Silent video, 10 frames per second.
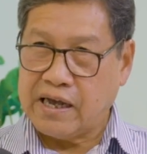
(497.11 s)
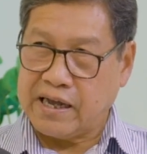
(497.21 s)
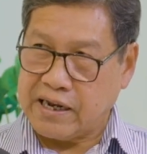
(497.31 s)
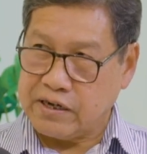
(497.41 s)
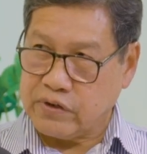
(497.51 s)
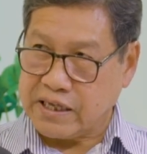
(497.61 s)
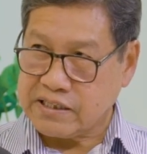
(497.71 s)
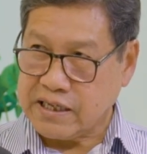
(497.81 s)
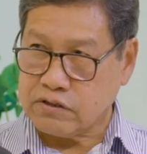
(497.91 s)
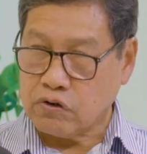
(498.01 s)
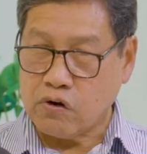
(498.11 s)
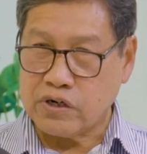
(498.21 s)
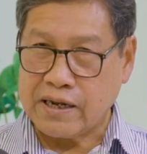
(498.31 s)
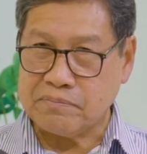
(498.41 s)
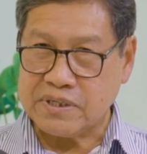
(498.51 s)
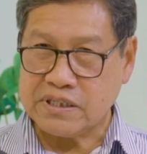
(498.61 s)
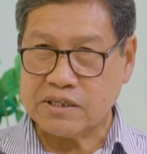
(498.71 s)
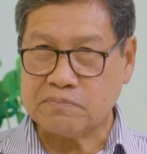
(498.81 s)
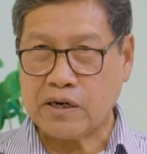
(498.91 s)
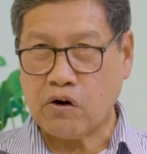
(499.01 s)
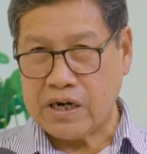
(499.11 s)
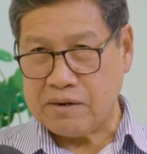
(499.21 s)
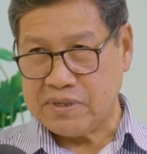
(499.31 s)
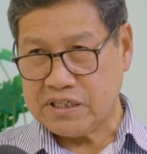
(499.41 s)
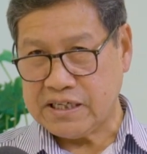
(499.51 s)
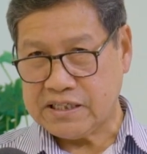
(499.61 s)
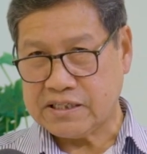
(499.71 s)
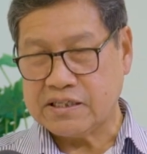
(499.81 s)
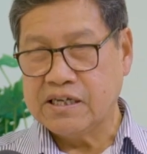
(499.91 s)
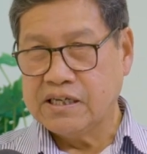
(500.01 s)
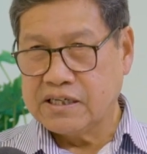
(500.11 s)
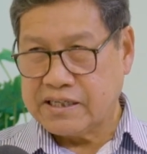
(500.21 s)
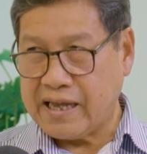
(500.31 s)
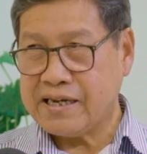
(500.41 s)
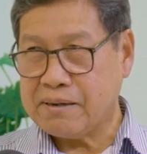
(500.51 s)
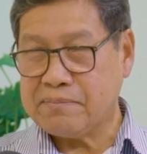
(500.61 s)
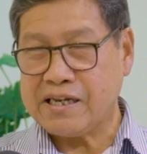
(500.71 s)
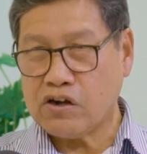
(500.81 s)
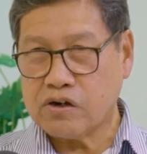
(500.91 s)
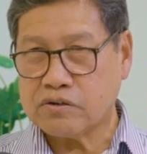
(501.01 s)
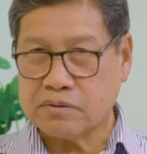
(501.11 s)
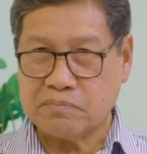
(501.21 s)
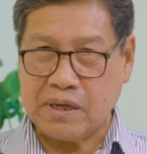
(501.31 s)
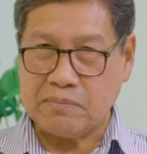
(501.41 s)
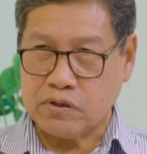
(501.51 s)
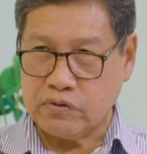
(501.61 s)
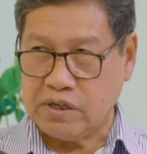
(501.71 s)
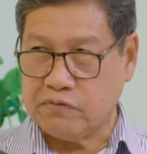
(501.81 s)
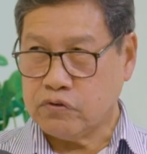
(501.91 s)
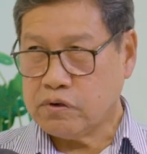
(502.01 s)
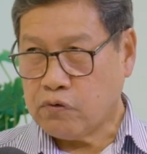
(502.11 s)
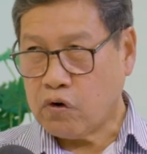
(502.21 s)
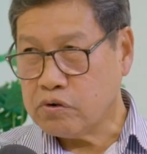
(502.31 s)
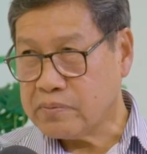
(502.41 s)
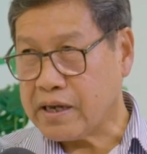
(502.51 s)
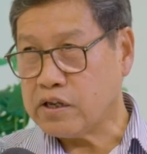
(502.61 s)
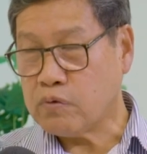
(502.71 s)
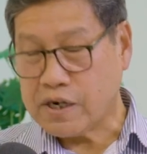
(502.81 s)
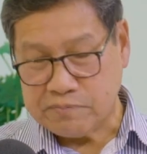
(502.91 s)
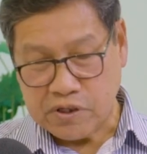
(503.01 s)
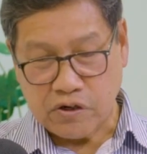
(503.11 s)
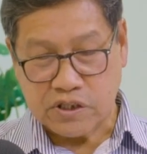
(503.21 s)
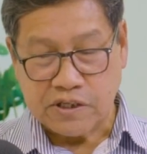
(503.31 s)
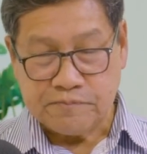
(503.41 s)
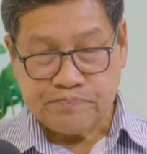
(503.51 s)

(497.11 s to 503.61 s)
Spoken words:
And then you can sell to online business. But online business can and may not be able to give you the volume that you want, because